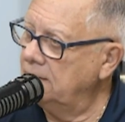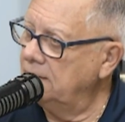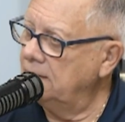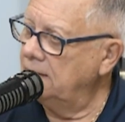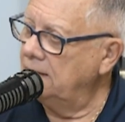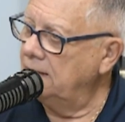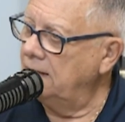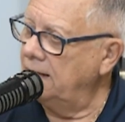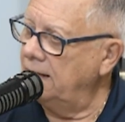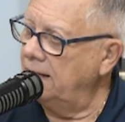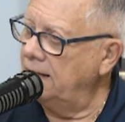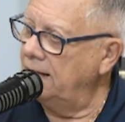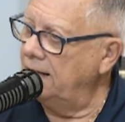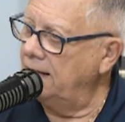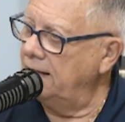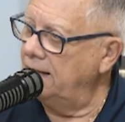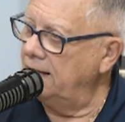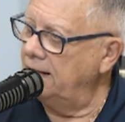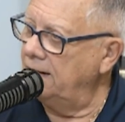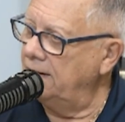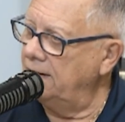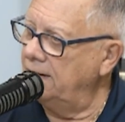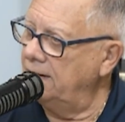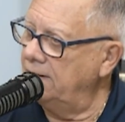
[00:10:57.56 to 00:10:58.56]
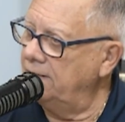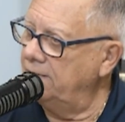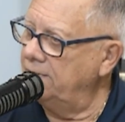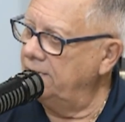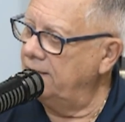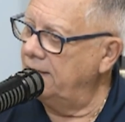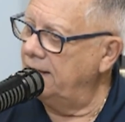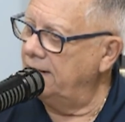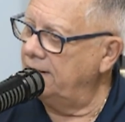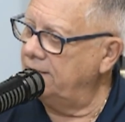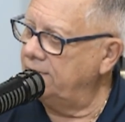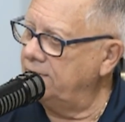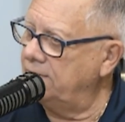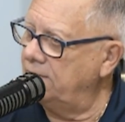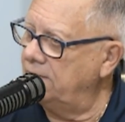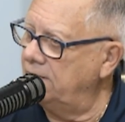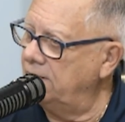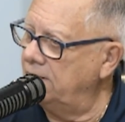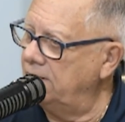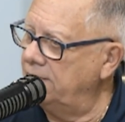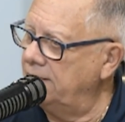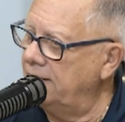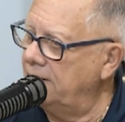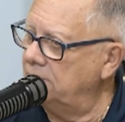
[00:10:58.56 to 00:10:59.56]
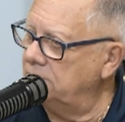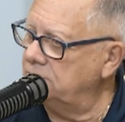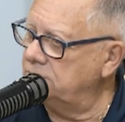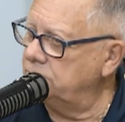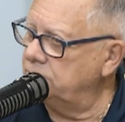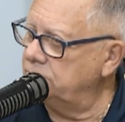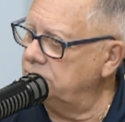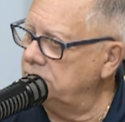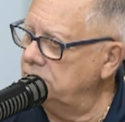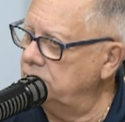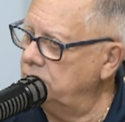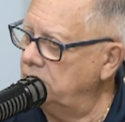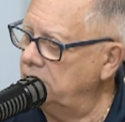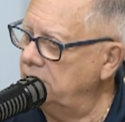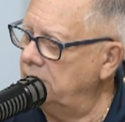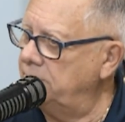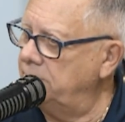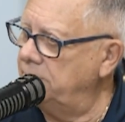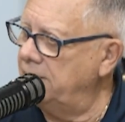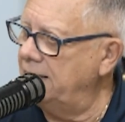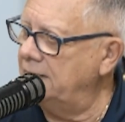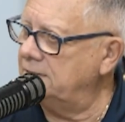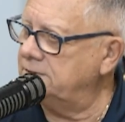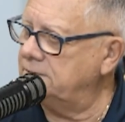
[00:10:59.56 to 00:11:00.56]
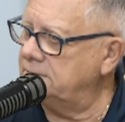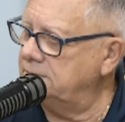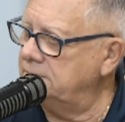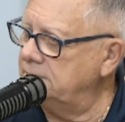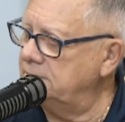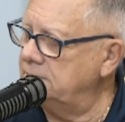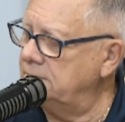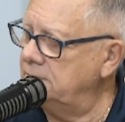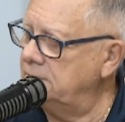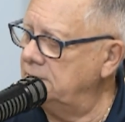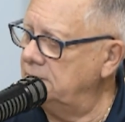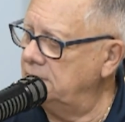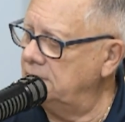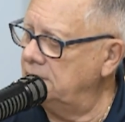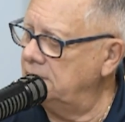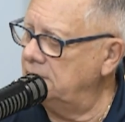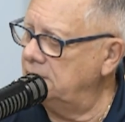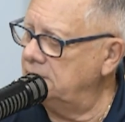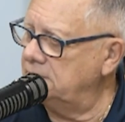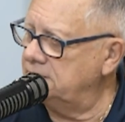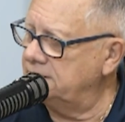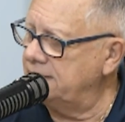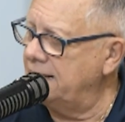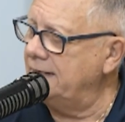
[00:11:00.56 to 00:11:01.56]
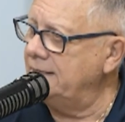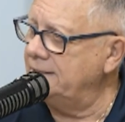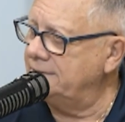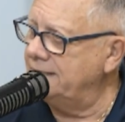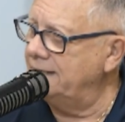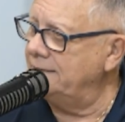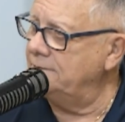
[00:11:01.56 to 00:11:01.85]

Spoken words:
And that was one of the best state teams